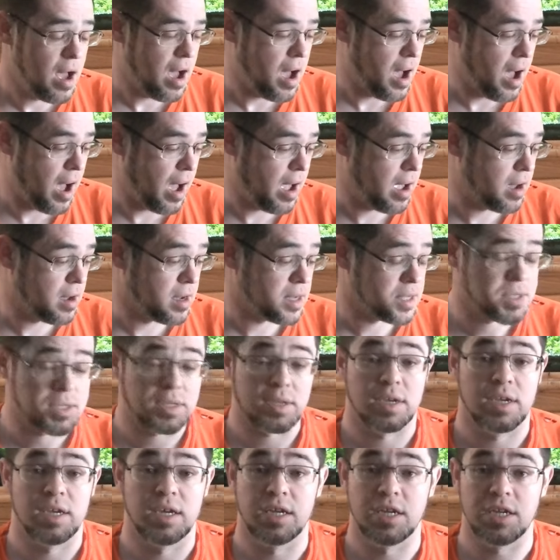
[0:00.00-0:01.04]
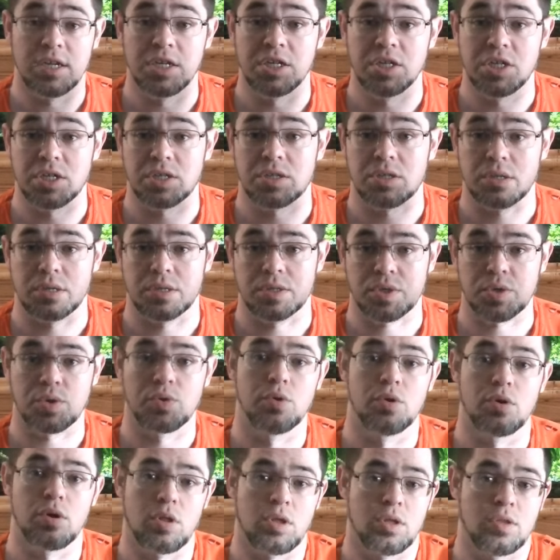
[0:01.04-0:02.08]
I, I honestly, it, it just looks
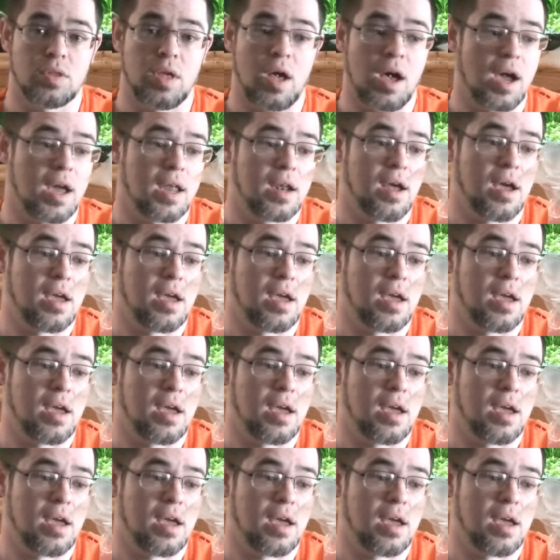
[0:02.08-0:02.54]
cool online.